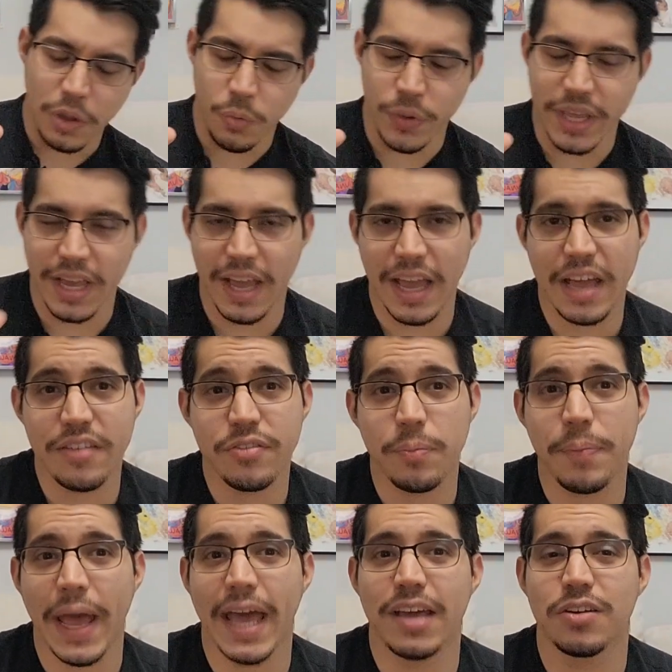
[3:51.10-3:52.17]
We have
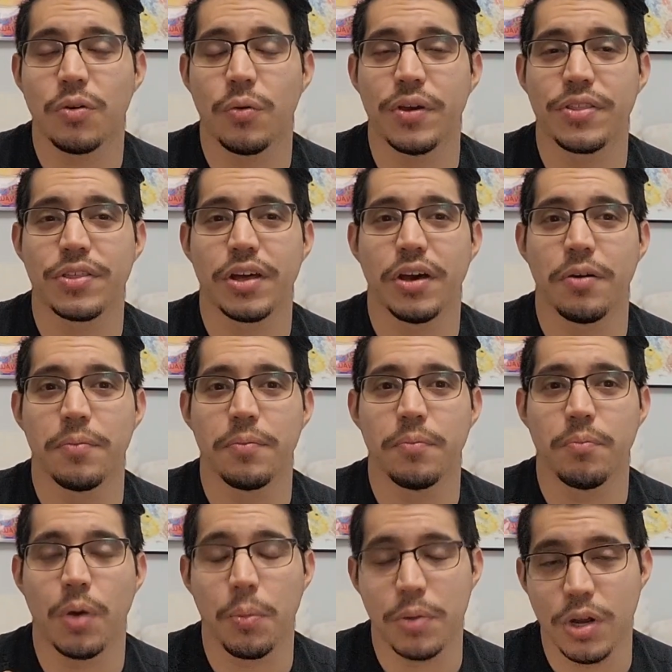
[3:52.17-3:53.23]
a panel with
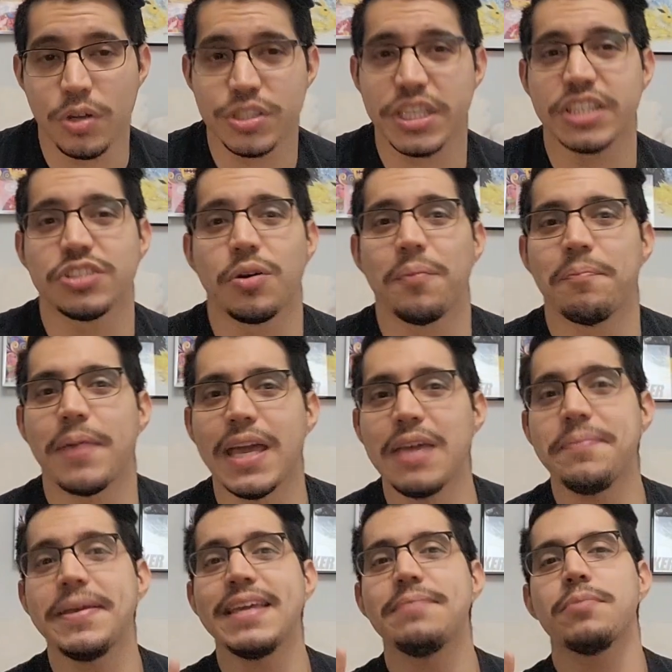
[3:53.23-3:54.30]
Momonosuke, so
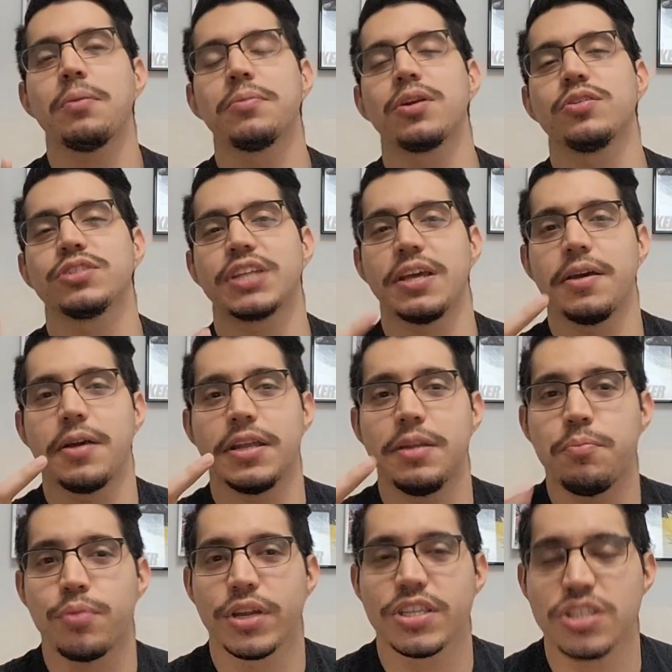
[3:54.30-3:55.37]
maybe Momonosuke, and
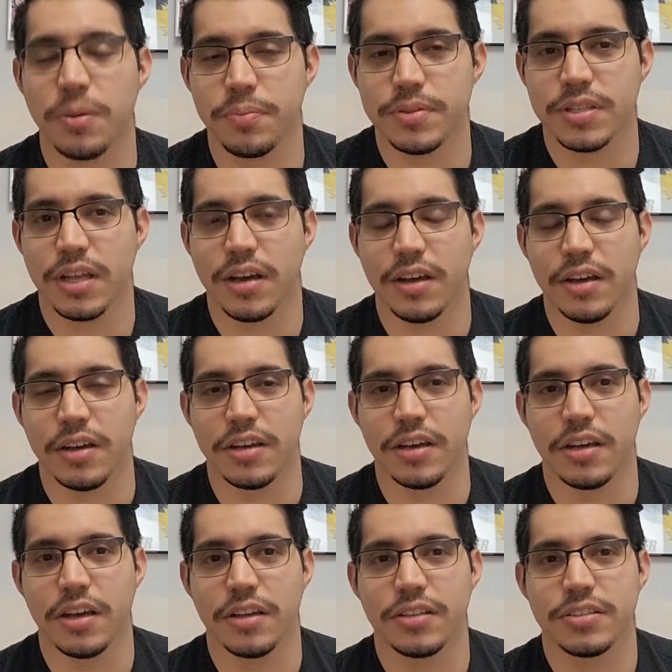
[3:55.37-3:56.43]
he brings up
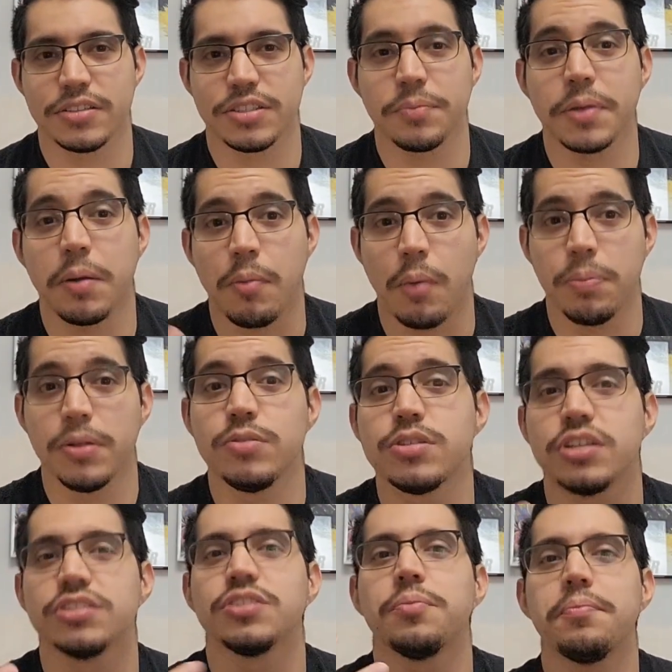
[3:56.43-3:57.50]
something about
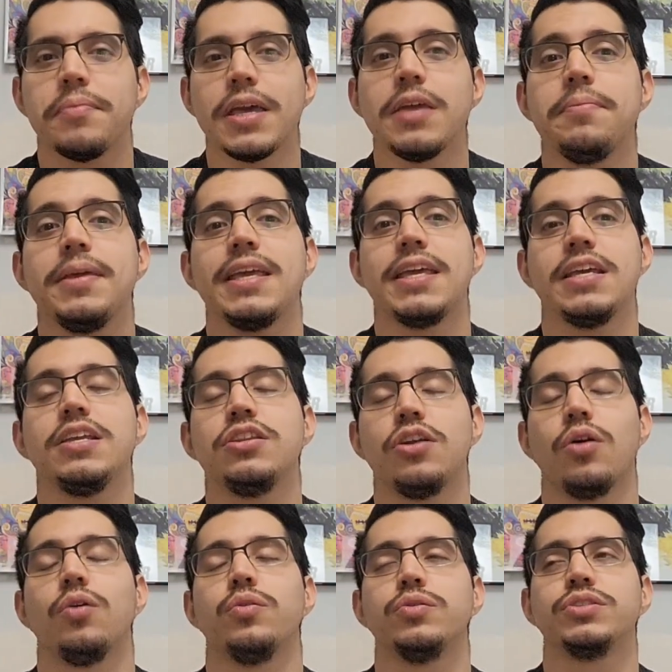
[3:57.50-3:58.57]
Pluton, so maybe he
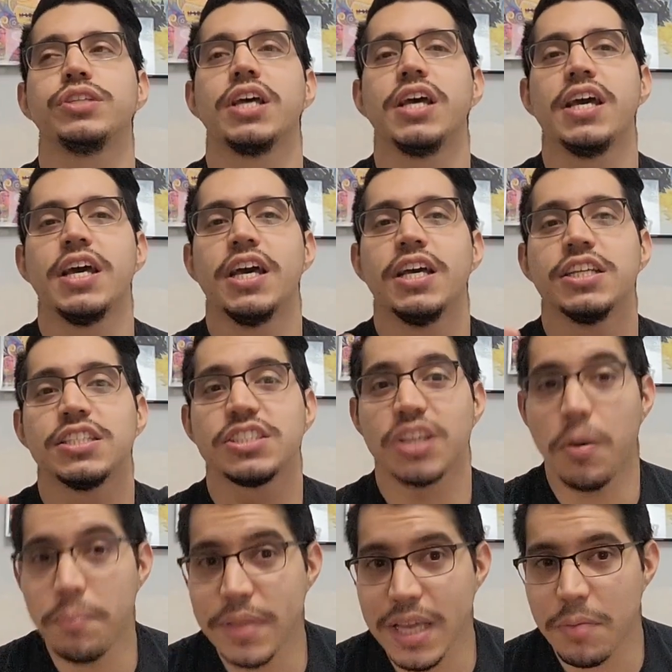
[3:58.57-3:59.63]
knows
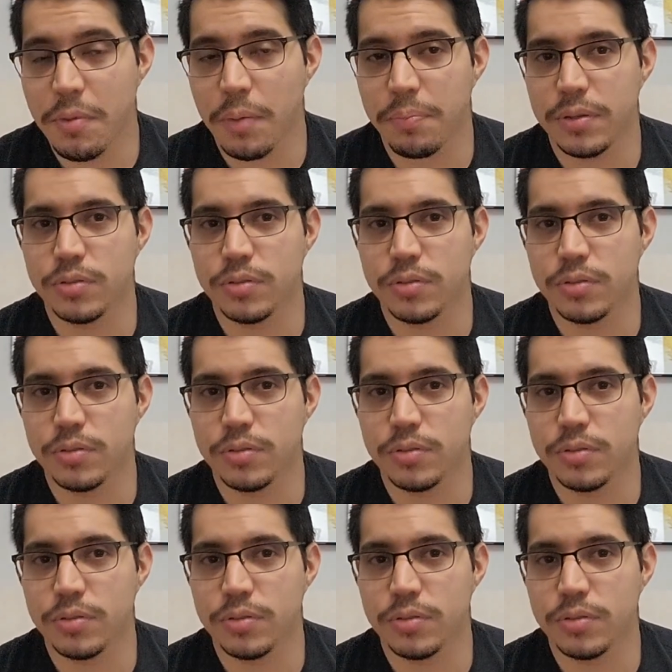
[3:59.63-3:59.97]
something about